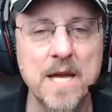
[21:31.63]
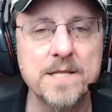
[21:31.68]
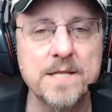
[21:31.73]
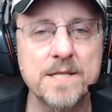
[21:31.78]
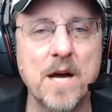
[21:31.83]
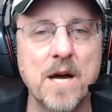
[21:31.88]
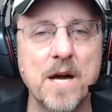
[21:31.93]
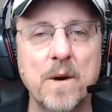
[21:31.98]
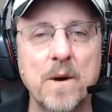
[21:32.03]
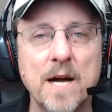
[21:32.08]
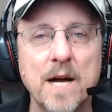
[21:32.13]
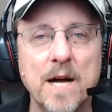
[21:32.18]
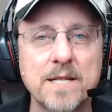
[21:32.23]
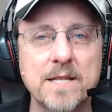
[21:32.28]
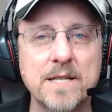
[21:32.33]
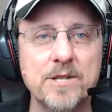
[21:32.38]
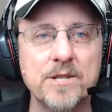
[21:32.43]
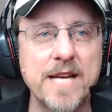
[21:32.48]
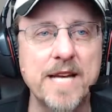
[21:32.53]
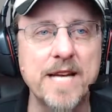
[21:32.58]
So
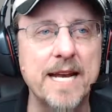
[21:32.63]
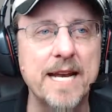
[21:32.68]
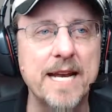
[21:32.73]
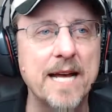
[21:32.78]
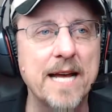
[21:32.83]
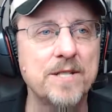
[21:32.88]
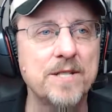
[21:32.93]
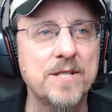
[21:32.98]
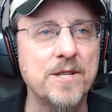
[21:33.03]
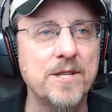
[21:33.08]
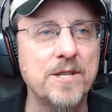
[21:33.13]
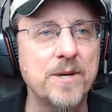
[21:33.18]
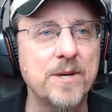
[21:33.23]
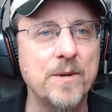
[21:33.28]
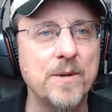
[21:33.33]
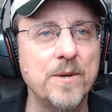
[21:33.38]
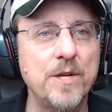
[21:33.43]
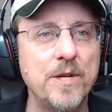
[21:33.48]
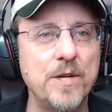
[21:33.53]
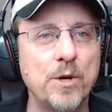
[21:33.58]
also shout out
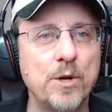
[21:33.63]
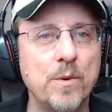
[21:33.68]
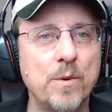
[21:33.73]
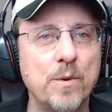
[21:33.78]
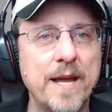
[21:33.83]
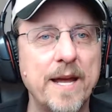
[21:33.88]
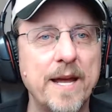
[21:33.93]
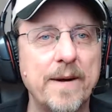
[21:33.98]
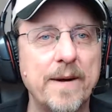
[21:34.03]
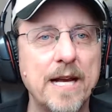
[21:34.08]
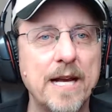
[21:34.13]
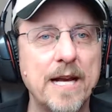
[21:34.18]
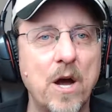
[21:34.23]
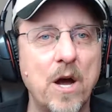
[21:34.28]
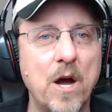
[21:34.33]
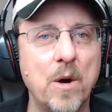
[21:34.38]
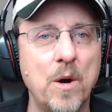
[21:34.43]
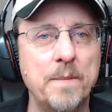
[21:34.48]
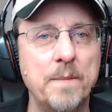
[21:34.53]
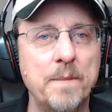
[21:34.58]
to you there at
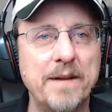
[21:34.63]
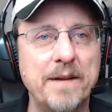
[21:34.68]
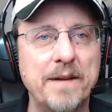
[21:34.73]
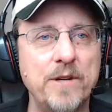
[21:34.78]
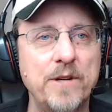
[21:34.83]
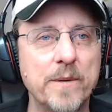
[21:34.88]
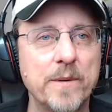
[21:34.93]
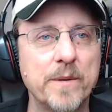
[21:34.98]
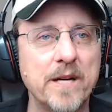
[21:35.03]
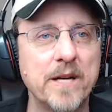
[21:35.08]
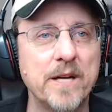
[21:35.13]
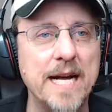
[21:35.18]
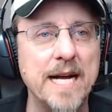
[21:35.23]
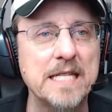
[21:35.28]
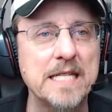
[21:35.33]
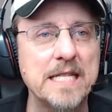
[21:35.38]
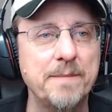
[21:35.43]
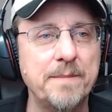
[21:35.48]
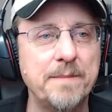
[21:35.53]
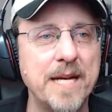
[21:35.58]
home. If you would
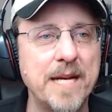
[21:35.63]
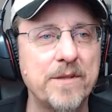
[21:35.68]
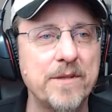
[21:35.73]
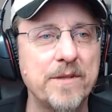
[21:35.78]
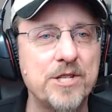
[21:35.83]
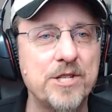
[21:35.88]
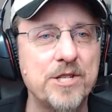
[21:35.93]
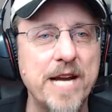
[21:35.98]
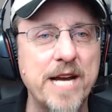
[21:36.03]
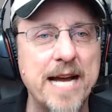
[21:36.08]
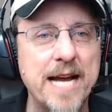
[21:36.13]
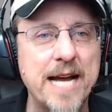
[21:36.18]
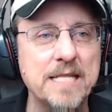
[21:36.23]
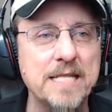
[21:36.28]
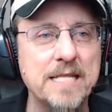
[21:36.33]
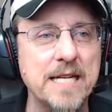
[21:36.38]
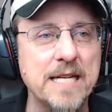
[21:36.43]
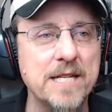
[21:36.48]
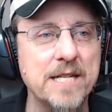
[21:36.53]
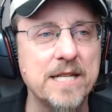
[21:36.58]
like to be on the
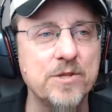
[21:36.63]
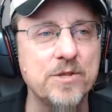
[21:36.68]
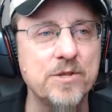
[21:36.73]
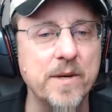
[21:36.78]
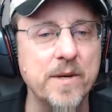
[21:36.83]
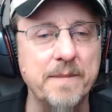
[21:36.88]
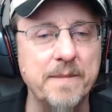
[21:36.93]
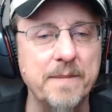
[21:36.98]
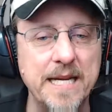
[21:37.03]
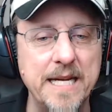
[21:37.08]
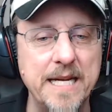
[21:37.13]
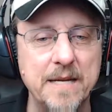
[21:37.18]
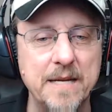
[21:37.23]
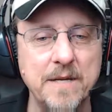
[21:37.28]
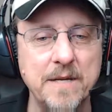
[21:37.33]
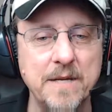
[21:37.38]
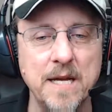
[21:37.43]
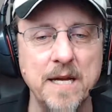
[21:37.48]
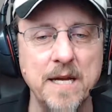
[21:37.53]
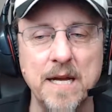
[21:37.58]
chat and join me,
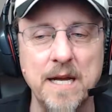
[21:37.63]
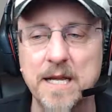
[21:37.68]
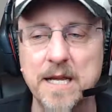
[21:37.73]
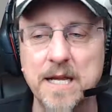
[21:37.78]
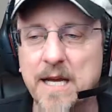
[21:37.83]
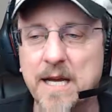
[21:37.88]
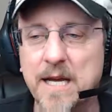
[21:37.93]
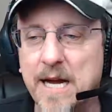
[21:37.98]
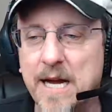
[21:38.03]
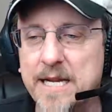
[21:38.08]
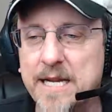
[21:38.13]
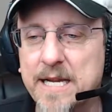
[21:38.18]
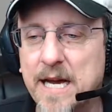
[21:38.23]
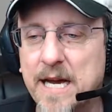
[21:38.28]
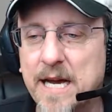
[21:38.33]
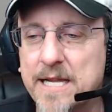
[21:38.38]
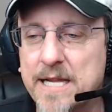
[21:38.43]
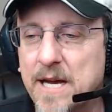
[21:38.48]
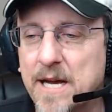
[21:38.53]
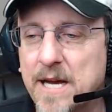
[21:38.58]
and
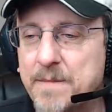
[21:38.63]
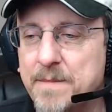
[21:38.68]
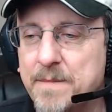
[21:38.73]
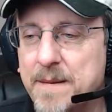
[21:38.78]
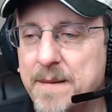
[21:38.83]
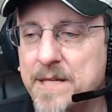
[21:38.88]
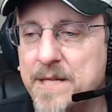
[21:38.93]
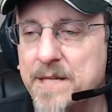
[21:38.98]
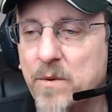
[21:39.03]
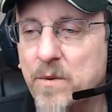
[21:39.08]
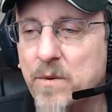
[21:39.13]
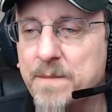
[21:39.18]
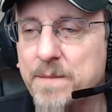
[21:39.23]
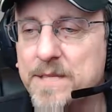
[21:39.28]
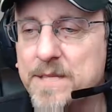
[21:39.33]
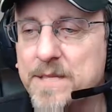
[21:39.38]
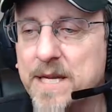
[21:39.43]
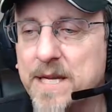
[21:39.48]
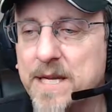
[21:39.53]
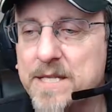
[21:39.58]
I thought maybe Norm
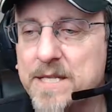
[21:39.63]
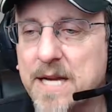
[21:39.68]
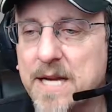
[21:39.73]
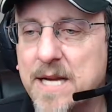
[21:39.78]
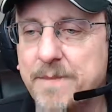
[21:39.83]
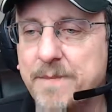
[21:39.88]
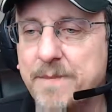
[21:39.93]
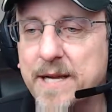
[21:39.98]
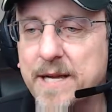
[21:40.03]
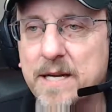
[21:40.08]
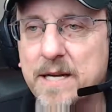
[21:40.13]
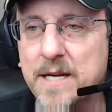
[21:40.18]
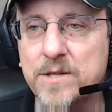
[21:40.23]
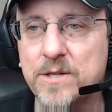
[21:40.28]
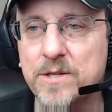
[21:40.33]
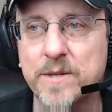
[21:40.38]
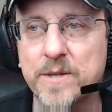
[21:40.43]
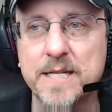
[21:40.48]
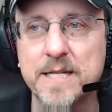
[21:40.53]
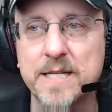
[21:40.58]
was going to stop in
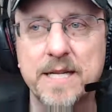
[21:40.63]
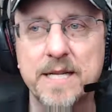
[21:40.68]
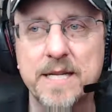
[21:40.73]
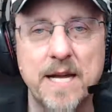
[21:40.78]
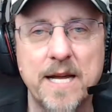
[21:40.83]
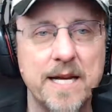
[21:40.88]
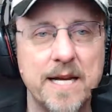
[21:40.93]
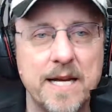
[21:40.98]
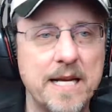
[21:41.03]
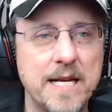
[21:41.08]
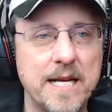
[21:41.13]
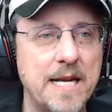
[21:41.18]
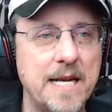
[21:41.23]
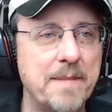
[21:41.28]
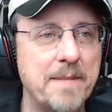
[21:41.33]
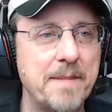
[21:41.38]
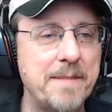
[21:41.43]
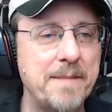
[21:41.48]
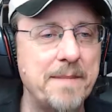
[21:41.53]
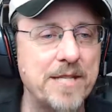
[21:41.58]
and join us tonight, and
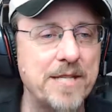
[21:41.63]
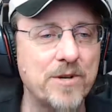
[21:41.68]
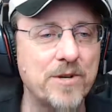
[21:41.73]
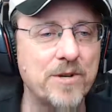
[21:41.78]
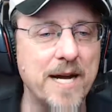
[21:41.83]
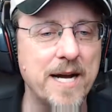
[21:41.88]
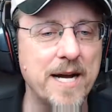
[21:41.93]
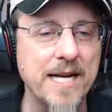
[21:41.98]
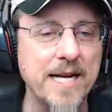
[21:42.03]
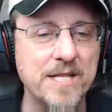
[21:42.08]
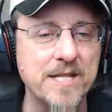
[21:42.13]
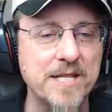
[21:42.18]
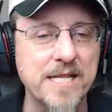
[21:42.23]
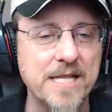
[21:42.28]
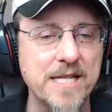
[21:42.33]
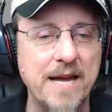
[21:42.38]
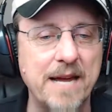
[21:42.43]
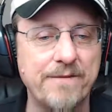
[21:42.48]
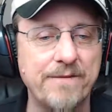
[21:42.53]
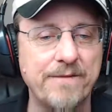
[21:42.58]
he may be trying and
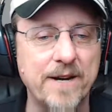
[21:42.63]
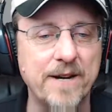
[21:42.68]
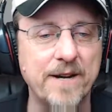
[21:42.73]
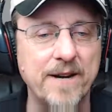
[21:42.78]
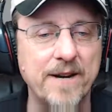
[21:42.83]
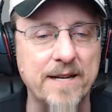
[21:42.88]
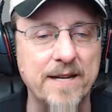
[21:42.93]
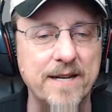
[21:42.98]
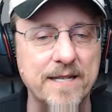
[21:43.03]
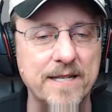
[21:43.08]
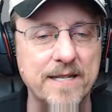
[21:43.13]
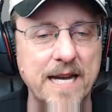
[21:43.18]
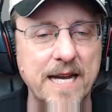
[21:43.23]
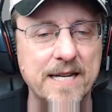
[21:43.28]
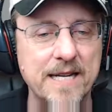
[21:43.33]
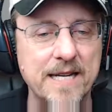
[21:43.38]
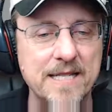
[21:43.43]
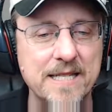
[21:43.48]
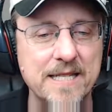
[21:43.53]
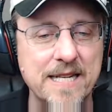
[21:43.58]
just can't figure it out. He
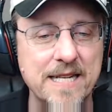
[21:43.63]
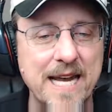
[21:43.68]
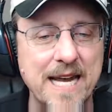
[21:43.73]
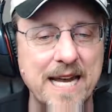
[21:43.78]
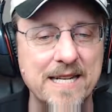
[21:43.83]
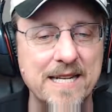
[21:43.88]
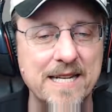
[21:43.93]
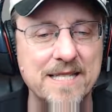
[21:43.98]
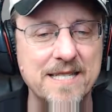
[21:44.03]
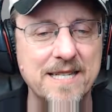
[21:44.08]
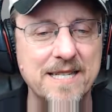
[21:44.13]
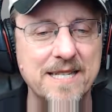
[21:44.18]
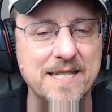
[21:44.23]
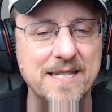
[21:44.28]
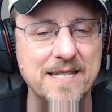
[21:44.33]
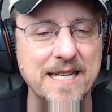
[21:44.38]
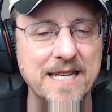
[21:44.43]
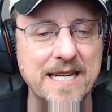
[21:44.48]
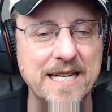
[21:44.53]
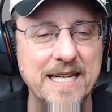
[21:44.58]
can't
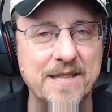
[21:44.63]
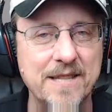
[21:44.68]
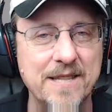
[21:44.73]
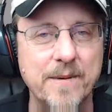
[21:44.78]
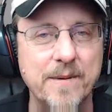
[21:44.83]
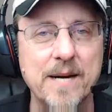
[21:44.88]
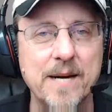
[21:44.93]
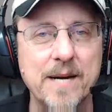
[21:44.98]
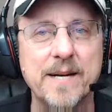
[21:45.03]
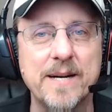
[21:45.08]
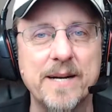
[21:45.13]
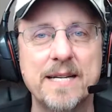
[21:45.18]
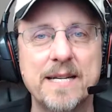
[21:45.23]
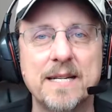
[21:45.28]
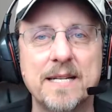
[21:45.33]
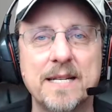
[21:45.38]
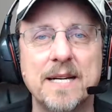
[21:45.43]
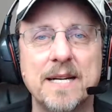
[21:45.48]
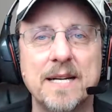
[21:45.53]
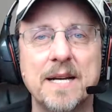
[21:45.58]
get in the right
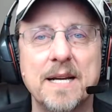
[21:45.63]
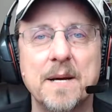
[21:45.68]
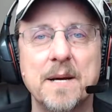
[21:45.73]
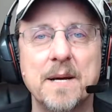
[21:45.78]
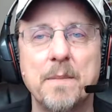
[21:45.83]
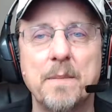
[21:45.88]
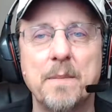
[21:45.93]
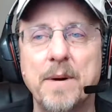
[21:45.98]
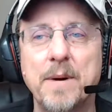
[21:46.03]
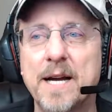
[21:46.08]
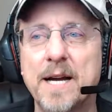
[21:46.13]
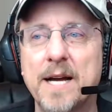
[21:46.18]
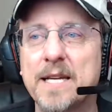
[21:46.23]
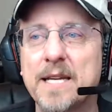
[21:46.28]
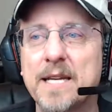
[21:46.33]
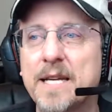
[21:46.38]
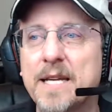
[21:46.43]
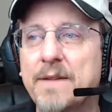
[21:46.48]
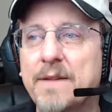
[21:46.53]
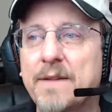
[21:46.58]
way.
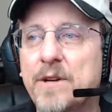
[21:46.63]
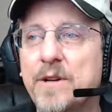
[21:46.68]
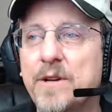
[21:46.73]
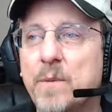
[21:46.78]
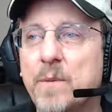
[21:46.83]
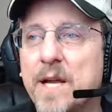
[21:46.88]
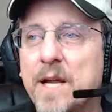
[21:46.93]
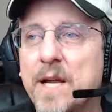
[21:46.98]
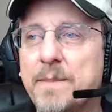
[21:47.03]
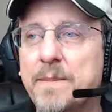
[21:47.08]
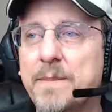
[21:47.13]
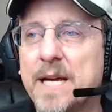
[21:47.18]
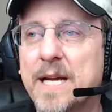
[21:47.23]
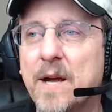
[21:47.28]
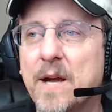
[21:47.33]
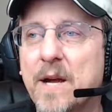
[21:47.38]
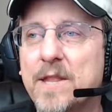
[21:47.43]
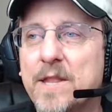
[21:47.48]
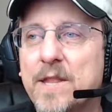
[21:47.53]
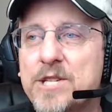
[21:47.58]
But if you want to be
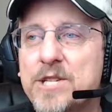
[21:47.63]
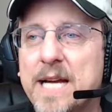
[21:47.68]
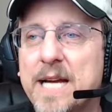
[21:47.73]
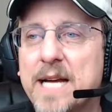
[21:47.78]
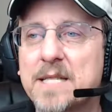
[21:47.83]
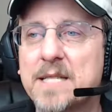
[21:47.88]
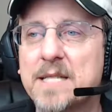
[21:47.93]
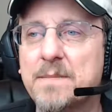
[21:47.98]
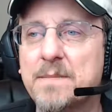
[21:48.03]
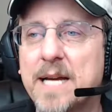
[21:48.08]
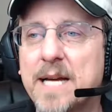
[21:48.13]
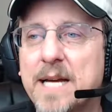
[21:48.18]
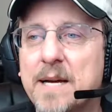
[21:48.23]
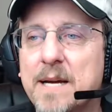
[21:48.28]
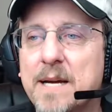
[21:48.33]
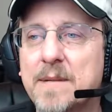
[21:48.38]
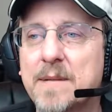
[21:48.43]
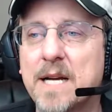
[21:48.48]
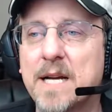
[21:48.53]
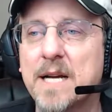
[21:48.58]
on the chat
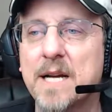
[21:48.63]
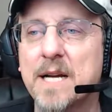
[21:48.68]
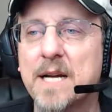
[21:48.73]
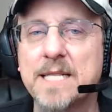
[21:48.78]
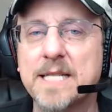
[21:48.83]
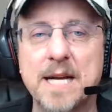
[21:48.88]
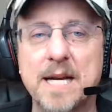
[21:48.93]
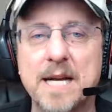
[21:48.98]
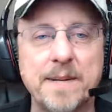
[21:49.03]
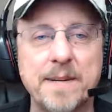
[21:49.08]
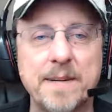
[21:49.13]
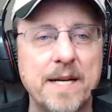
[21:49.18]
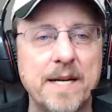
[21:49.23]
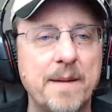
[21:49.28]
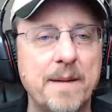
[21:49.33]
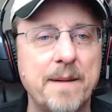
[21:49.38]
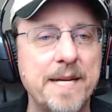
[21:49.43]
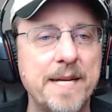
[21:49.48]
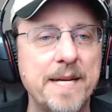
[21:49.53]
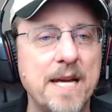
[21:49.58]
sometime, then contact me
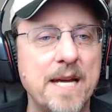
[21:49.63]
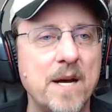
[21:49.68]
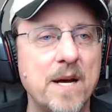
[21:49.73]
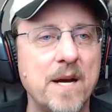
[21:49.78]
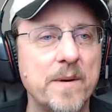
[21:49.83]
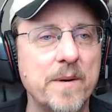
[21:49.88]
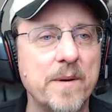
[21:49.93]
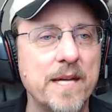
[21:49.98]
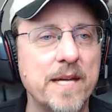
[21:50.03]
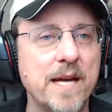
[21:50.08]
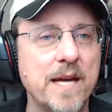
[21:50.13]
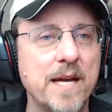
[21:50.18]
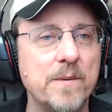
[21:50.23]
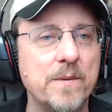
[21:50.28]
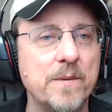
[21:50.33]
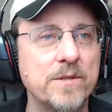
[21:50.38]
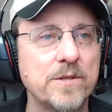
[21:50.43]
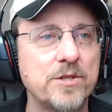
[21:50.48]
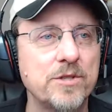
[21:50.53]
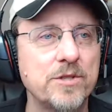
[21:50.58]
and let me know, and I
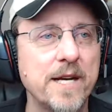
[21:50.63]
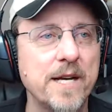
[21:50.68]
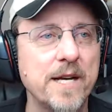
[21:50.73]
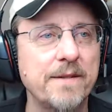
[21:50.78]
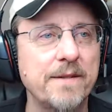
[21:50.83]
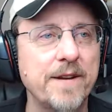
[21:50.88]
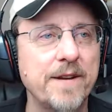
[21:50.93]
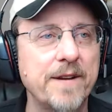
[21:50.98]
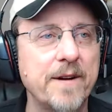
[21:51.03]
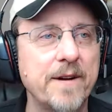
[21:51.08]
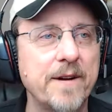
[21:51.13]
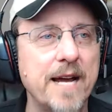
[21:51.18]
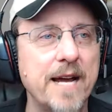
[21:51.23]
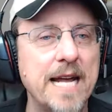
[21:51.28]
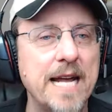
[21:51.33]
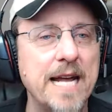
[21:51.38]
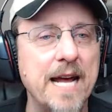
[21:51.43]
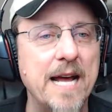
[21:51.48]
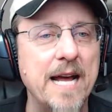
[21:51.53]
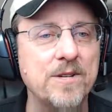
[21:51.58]
will try and figure
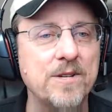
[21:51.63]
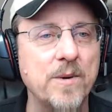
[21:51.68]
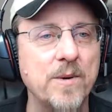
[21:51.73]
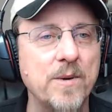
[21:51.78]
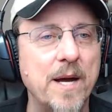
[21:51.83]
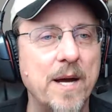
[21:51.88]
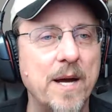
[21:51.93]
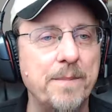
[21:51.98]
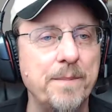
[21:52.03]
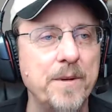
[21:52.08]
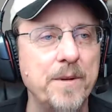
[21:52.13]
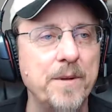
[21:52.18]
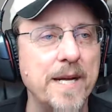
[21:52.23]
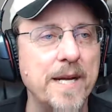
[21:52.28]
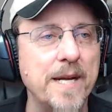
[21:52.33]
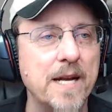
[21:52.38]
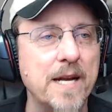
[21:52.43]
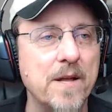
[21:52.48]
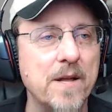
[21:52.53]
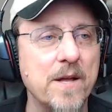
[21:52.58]
out how to help you
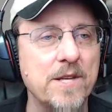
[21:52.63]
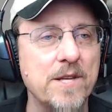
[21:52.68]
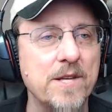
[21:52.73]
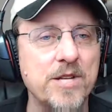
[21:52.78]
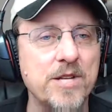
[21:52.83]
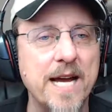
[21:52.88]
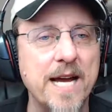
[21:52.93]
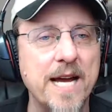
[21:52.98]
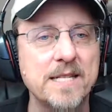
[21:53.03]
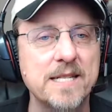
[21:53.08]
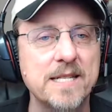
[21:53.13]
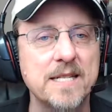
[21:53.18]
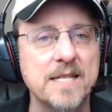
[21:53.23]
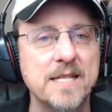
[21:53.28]
get on the chat.